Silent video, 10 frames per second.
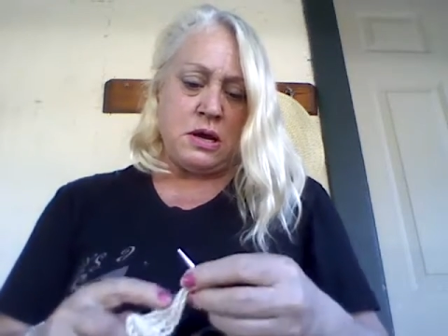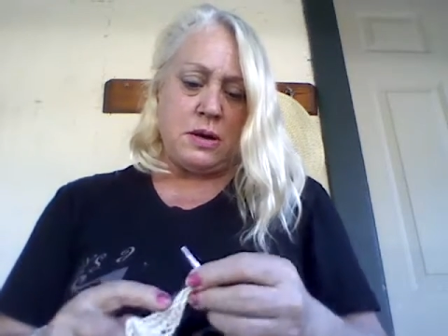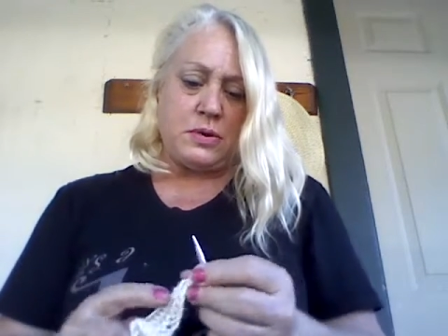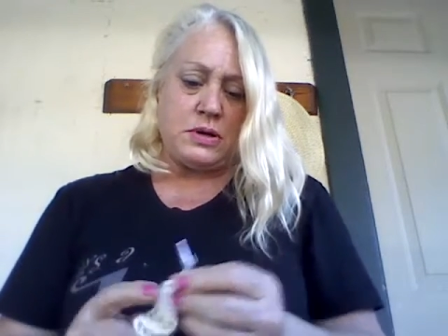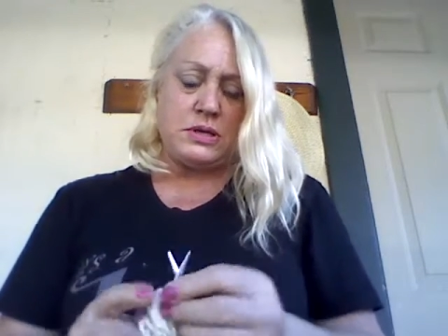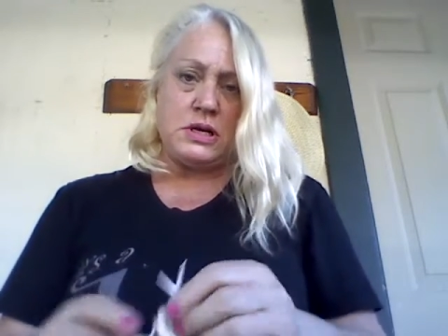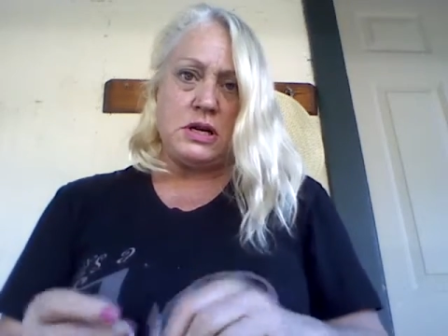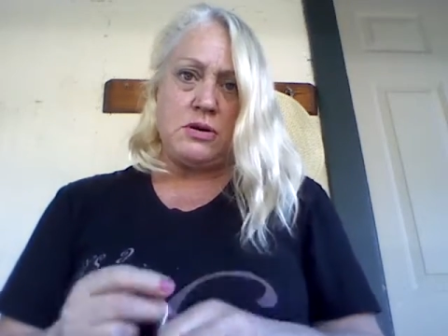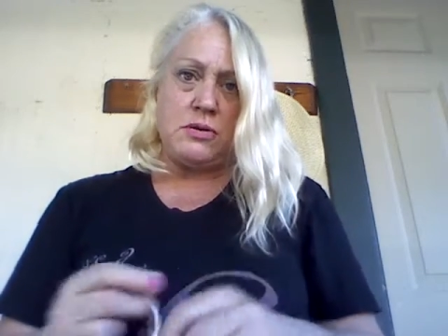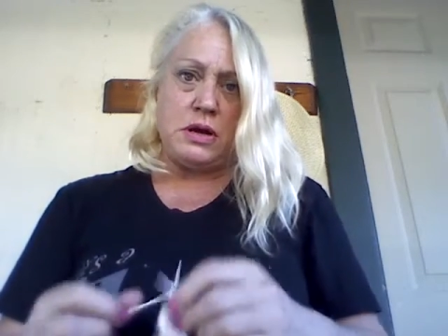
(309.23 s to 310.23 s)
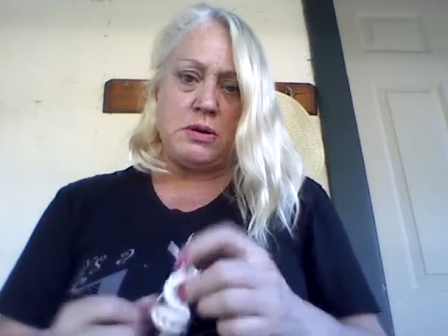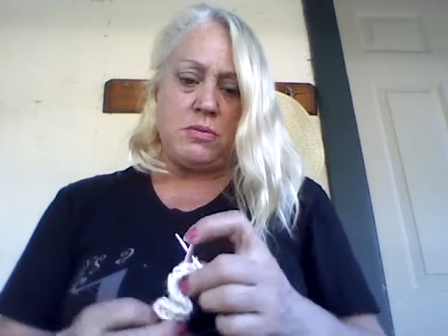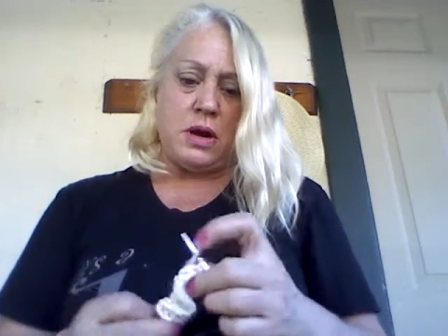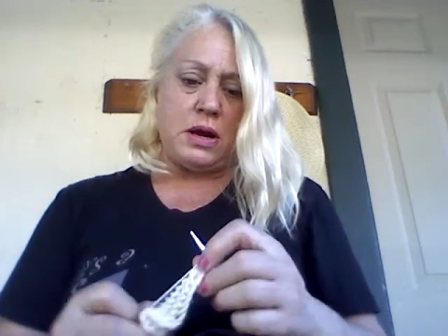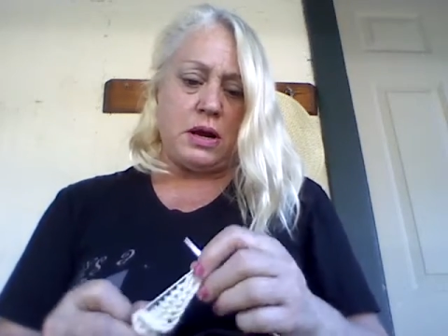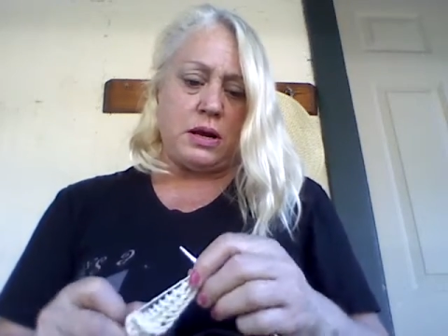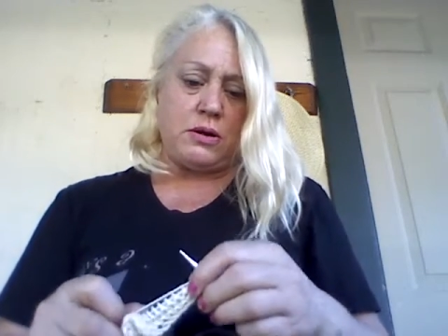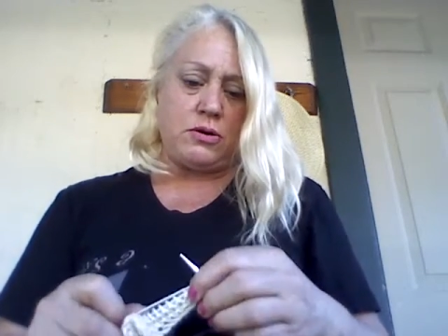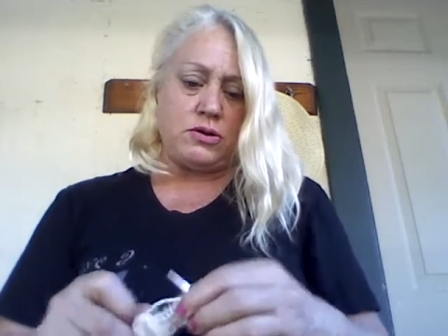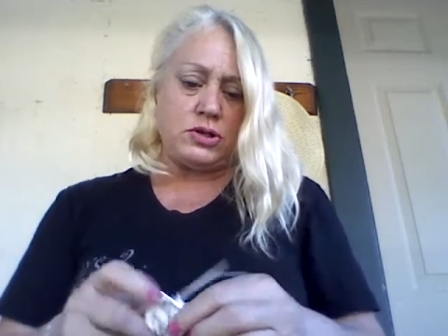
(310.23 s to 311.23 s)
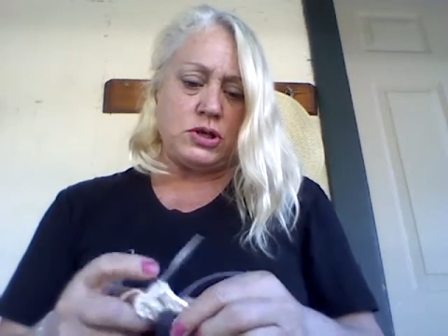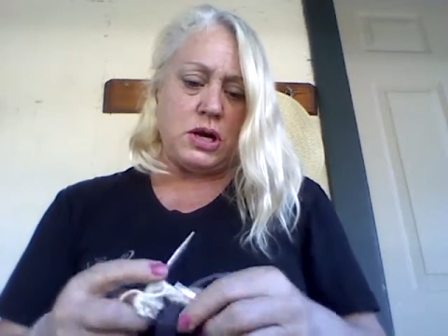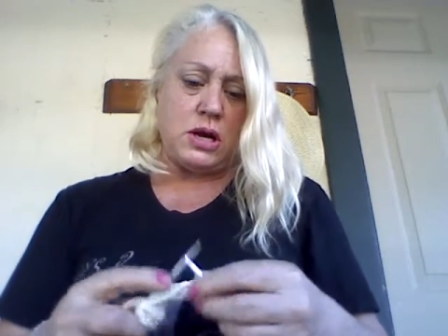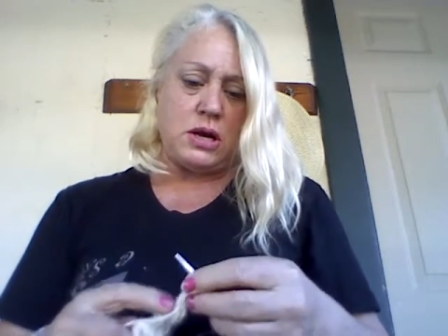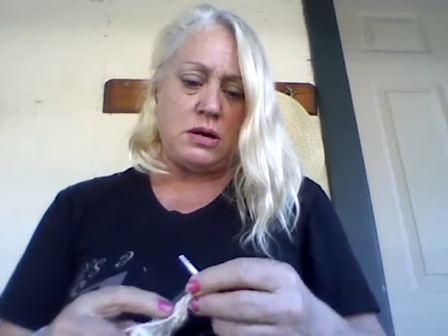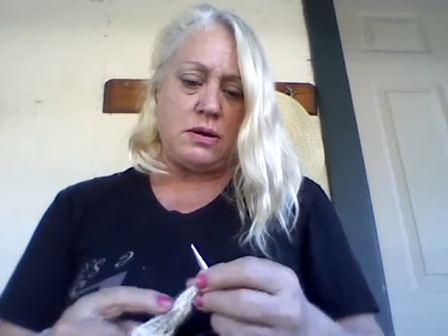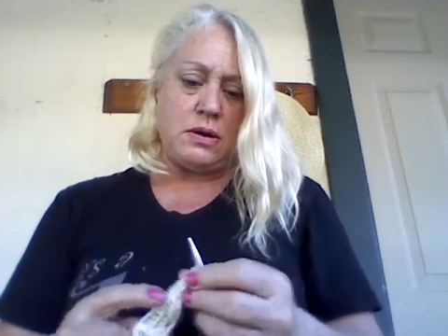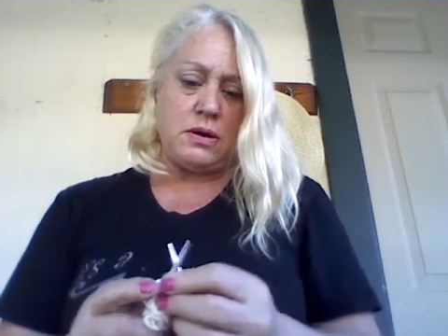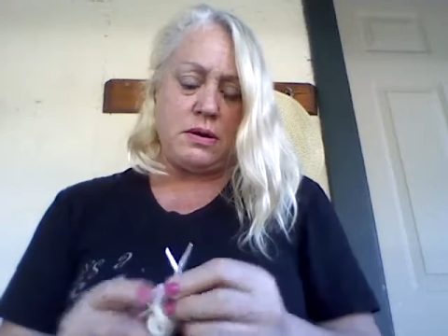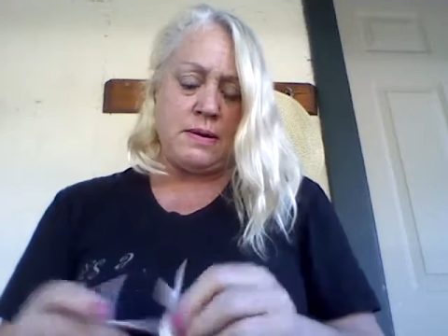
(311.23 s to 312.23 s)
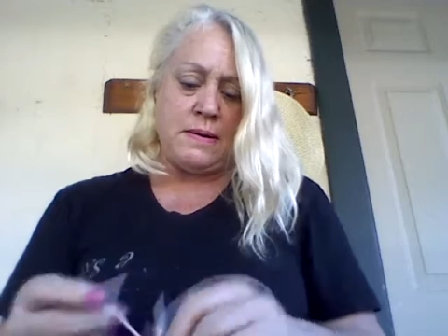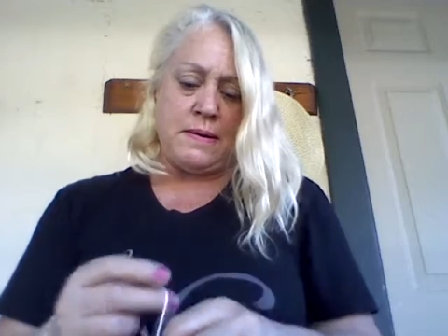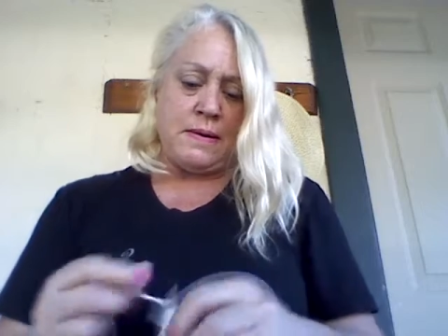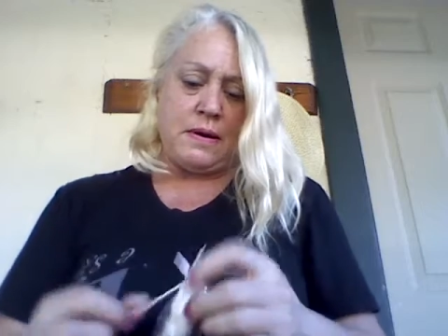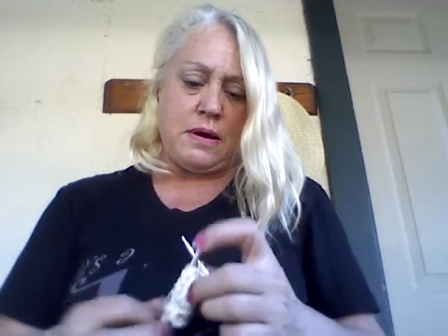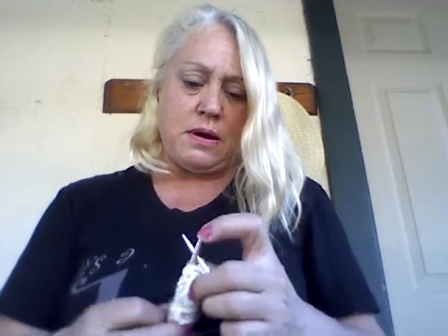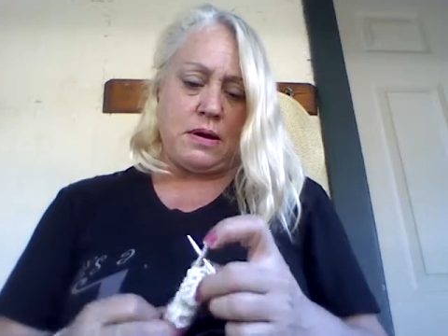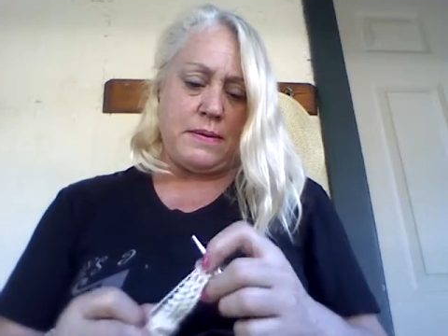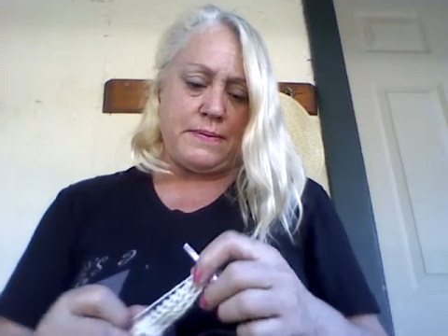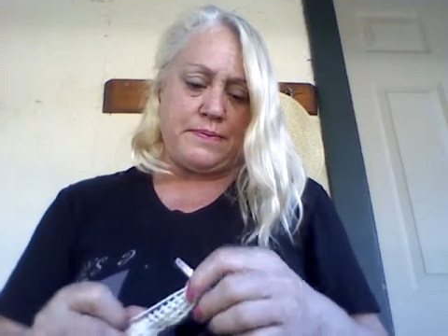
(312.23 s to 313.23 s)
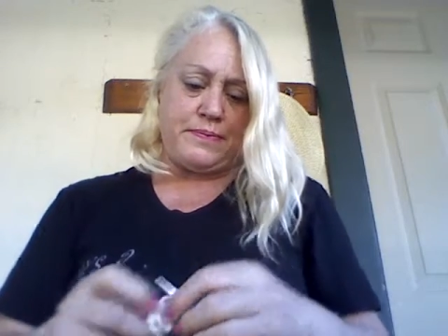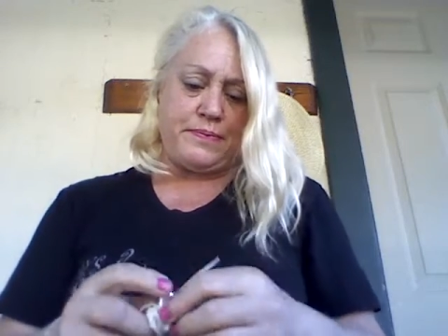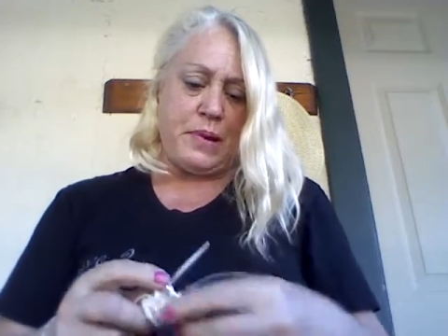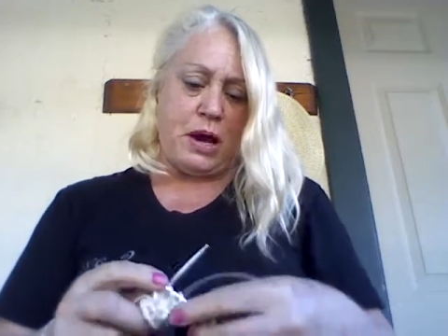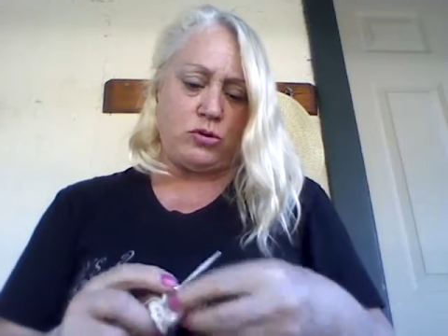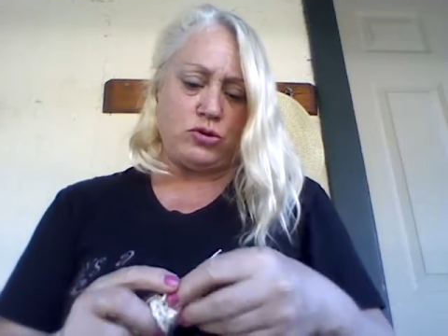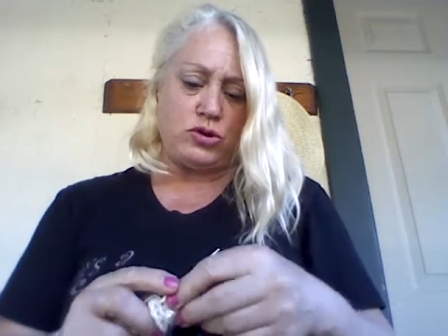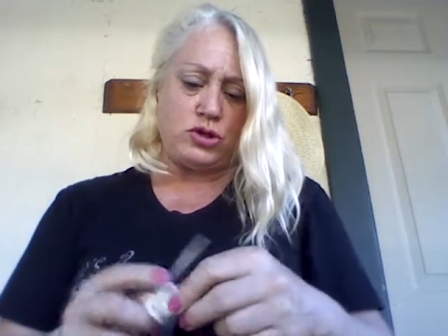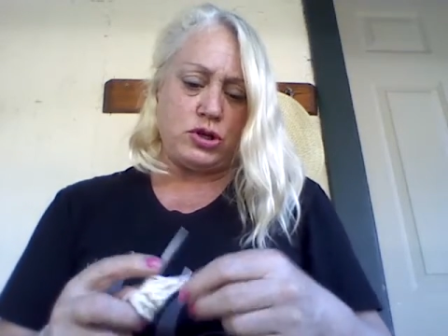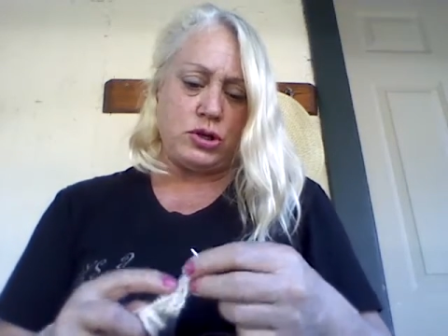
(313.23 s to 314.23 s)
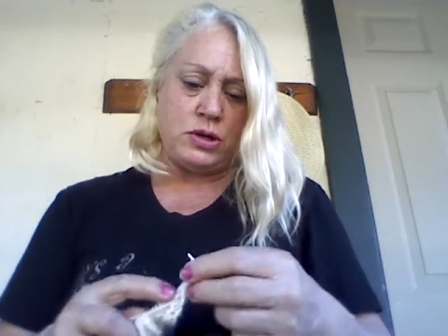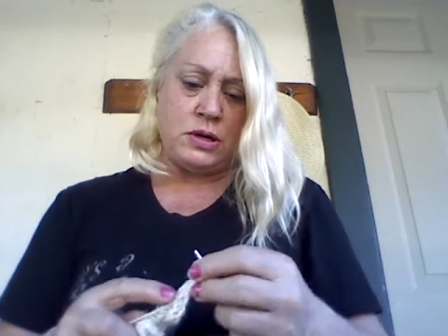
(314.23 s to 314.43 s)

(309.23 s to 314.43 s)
I'm continuing my crocheted pouch,